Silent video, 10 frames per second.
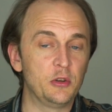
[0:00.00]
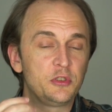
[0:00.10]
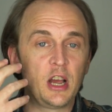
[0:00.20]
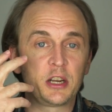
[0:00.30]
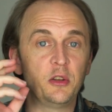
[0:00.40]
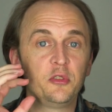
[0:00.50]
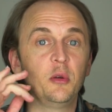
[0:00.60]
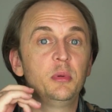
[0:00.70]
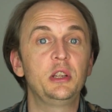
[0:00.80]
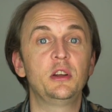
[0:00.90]
talking to
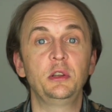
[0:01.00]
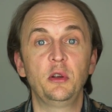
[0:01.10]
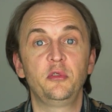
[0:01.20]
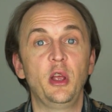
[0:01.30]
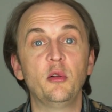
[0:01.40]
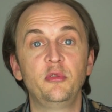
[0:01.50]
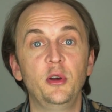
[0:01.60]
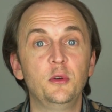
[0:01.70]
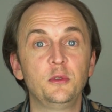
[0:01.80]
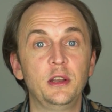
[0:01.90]
somebody on your cell phone,